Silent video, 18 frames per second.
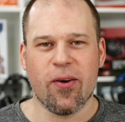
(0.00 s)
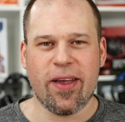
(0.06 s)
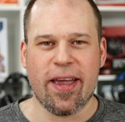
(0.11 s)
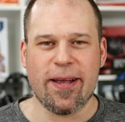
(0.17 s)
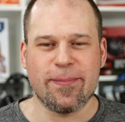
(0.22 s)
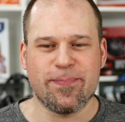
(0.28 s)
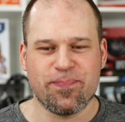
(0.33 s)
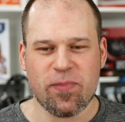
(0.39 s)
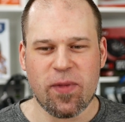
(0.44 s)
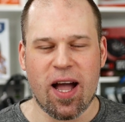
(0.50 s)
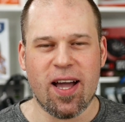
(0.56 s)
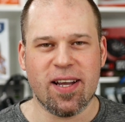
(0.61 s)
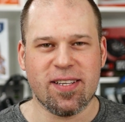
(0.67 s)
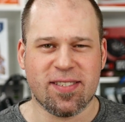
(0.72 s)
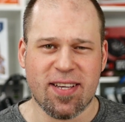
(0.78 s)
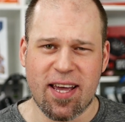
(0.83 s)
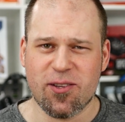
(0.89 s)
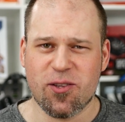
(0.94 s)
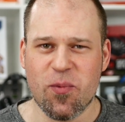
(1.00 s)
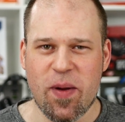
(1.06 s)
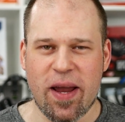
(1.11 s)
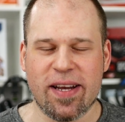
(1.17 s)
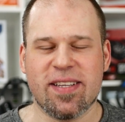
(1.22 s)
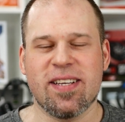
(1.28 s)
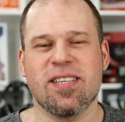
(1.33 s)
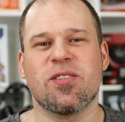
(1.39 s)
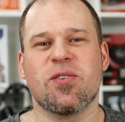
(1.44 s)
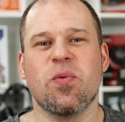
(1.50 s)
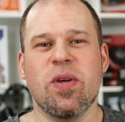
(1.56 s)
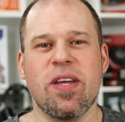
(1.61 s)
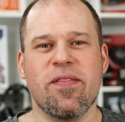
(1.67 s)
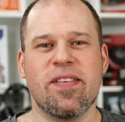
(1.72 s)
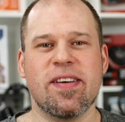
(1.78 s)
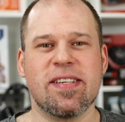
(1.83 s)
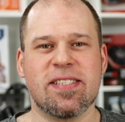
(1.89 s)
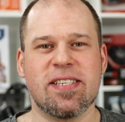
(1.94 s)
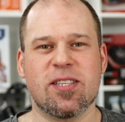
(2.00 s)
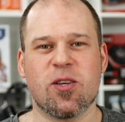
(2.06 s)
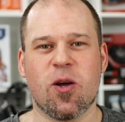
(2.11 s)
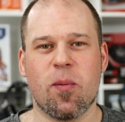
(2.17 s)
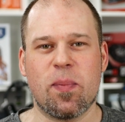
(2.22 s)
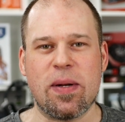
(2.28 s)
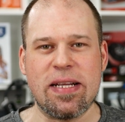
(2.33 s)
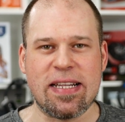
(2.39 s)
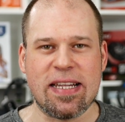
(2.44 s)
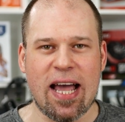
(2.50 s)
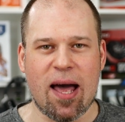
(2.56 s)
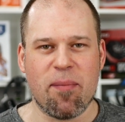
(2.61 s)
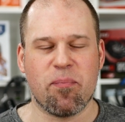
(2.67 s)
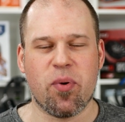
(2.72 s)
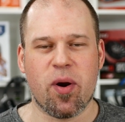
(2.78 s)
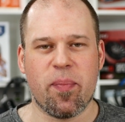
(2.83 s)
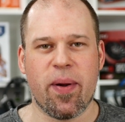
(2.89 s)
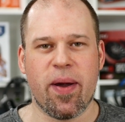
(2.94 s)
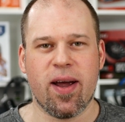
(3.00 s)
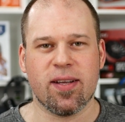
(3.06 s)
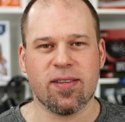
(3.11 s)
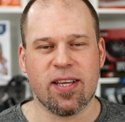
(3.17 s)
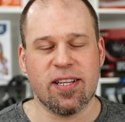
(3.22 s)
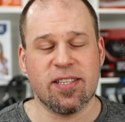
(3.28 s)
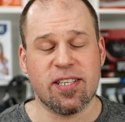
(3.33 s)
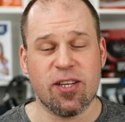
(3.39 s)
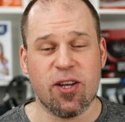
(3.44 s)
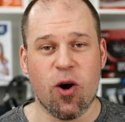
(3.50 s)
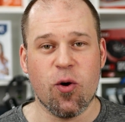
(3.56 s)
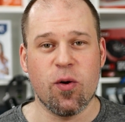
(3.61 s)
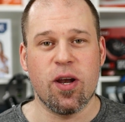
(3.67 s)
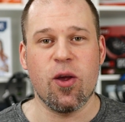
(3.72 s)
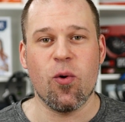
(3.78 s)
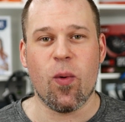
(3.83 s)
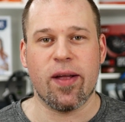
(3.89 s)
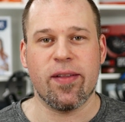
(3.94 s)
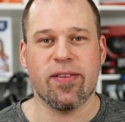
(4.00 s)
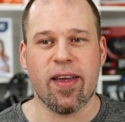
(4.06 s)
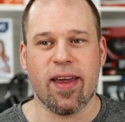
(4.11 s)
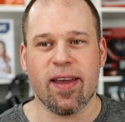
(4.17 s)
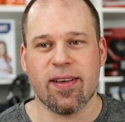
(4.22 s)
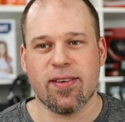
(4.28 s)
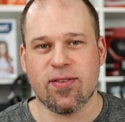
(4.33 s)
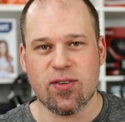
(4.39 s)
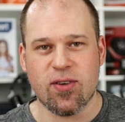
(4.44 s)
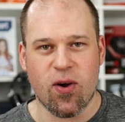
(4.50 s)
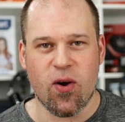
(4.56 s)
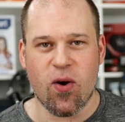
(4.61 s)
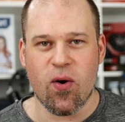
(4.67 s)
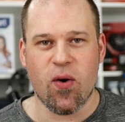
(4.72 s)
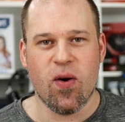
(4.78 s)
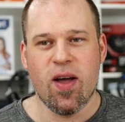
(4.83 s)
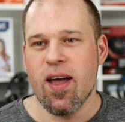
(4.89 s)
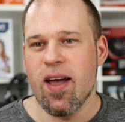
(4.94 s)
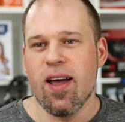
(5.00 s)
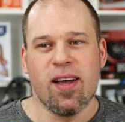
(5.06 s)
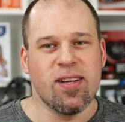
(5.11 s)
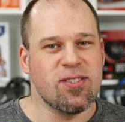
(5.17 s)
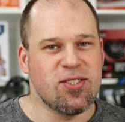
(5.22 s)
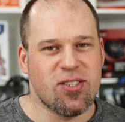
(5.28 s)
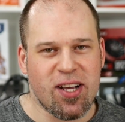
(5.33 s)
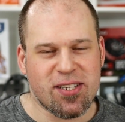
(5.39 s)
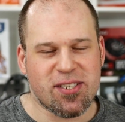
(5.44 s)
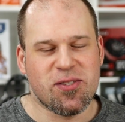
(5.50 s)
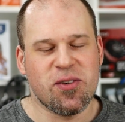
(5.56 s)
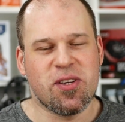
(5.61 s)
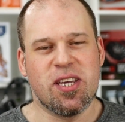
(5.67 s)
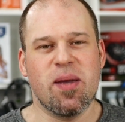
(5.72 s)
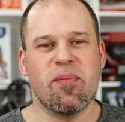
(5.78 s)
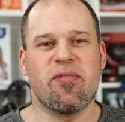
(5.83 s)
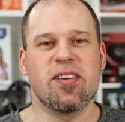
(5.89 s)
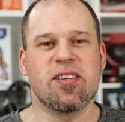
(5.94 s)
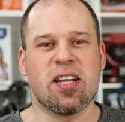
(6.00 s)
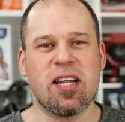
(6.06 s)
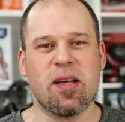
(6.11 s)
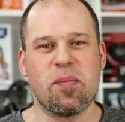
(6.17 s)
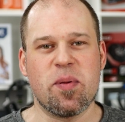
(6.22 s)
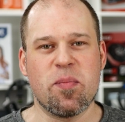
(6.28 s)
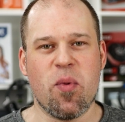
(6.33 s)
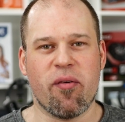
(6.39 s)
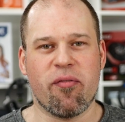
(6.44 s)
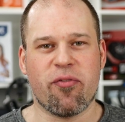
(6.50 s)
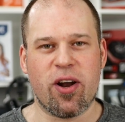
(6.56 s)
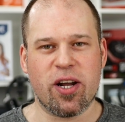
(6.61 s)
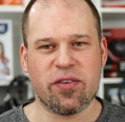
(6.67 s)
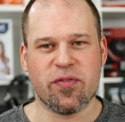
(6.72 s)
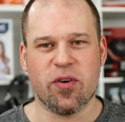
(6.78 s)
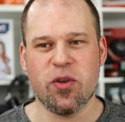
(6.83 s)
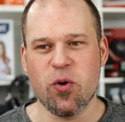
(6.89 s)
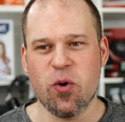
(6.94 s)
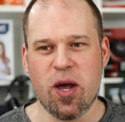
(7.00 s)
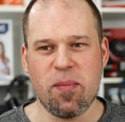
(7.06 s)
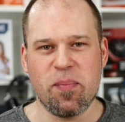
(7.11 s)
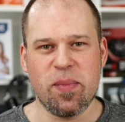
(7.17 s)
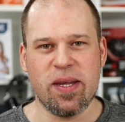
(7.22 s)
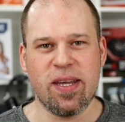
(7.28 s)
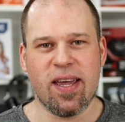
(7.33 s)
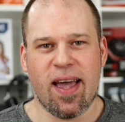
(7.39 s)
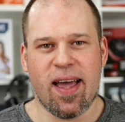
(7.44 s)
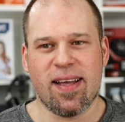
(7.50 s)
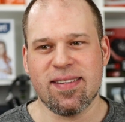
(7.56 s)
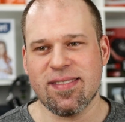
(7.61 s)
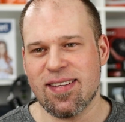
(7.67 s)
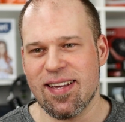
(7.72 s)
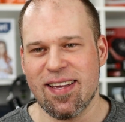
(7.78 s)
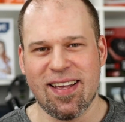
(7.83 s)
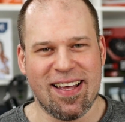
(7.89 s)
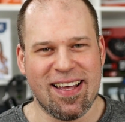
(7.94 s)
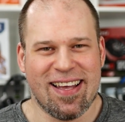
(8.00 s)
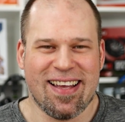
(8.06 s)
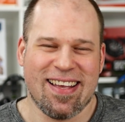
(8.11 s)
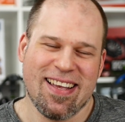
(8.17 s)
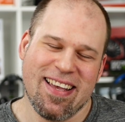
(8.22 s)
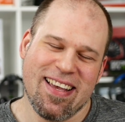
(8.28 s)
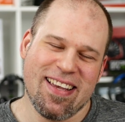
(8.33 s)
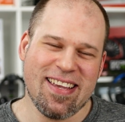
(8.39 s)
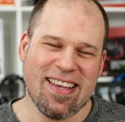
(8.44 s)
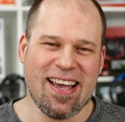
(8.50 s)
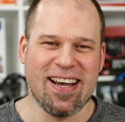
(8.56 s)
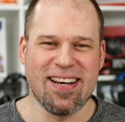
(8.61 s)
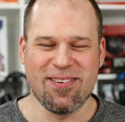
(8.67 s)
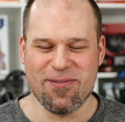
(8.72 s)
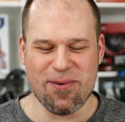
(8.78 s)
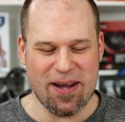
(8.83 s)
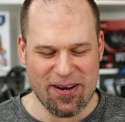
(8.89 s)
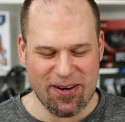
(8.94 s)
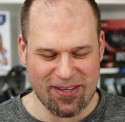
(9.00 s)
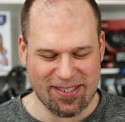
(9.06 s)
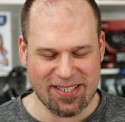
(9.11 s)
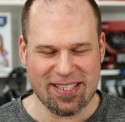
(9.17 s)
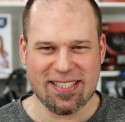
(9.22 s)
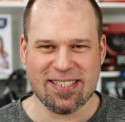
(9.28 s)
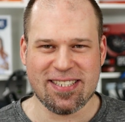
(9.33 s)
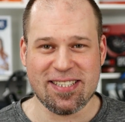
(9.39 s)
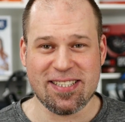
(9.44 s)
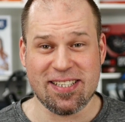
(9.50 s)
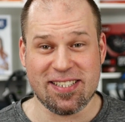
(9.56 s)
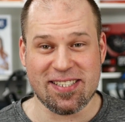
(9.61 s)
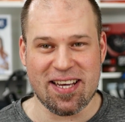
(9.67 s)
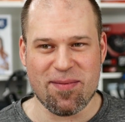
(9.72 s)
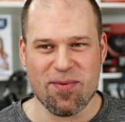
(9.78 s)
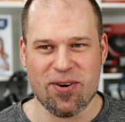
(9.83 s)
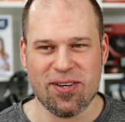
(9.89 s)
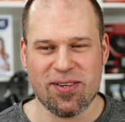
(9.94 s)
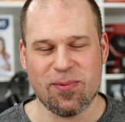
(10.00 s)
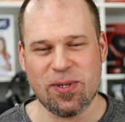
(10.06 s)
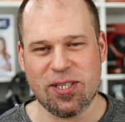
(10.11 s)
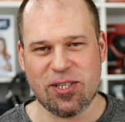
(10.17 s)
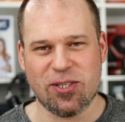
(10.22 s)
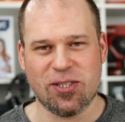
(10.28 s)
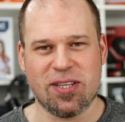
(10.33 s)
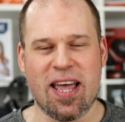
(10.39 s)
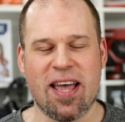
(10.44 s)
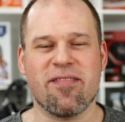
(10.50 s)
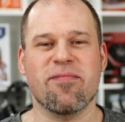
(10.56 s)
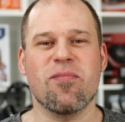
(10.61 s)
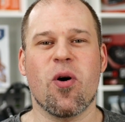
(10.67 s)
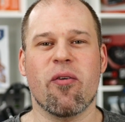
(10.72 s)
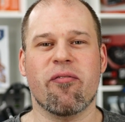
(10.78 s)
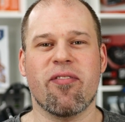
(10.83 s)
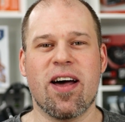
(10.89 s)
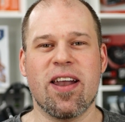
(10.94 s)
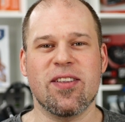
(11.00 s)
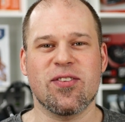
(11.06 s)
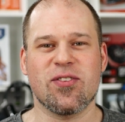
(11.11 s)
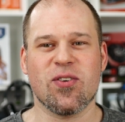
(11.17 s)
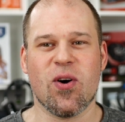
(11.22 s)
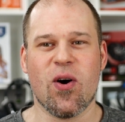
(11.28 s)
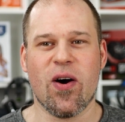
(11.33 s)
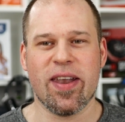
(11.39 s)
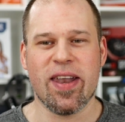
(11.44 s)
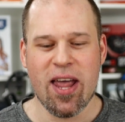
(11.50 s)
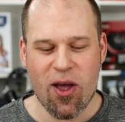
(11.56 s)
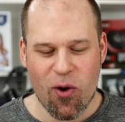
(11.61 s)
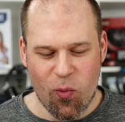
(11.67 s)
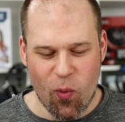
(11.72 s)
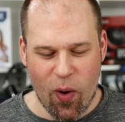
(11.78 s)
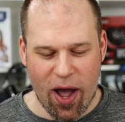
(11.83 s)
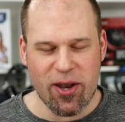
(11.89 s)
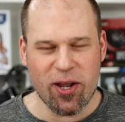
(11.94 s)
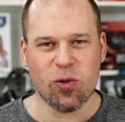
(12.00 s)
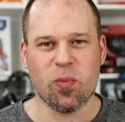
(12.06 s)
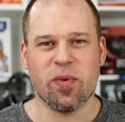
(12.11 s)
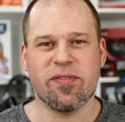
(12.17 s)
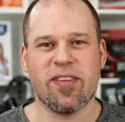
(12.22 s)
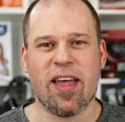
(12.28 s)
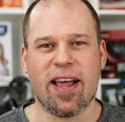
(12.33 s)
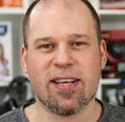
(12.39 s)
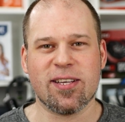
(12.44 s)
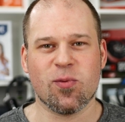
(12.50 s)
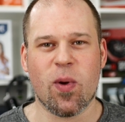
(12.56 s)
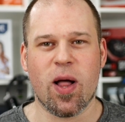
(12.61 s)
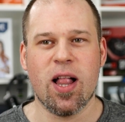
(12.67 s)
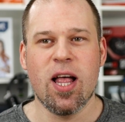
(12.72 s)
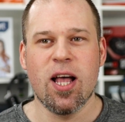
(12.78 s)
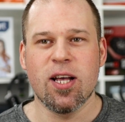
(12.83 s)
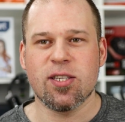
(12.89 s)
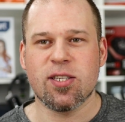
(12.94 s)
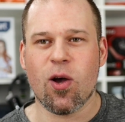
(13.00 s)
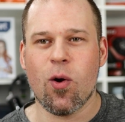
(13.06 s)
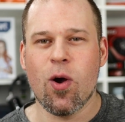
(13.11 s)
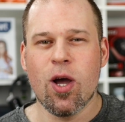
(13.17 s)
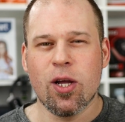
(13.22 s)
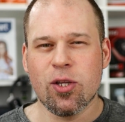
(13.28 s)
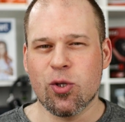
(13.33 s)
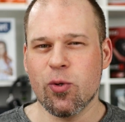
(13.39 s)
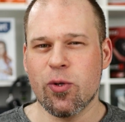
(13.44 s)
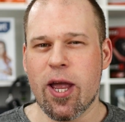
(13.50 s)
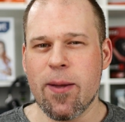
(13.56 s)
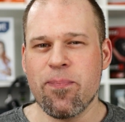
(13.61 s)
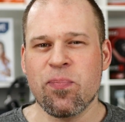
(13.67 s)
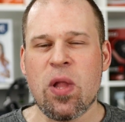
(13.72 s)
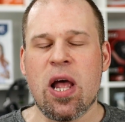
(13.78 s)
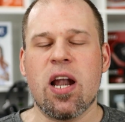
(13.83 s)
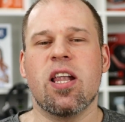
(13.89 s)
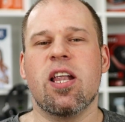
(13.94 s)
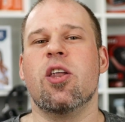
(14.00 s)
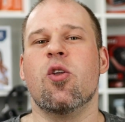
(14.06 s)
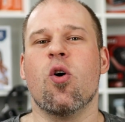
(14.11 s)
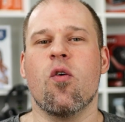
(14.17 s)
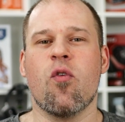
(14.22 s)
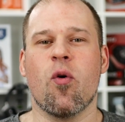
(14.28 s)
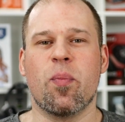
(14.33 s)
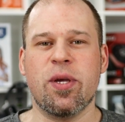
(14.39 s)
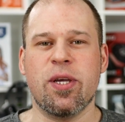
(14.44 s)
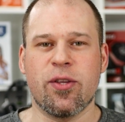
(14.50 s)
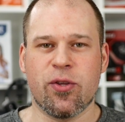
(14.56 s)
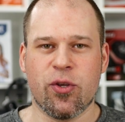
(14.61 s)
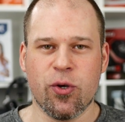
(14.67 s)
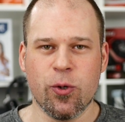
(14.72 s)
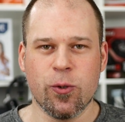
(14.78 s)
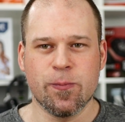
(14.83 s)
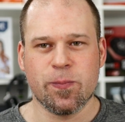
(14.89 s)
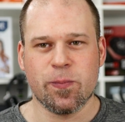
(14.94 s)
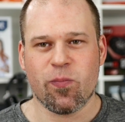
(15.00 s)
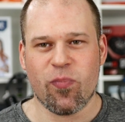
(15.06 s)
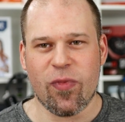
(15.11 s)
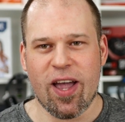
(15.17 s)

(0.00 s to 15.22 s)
Okay, I decided to make this revisit completely unprepared and did only one take. So just to keep things a little bit more fresh for you and me, and yeah, why not? It's the summer, we should have more fun and so on. Why not with tech as well? So today, Lenovo P2.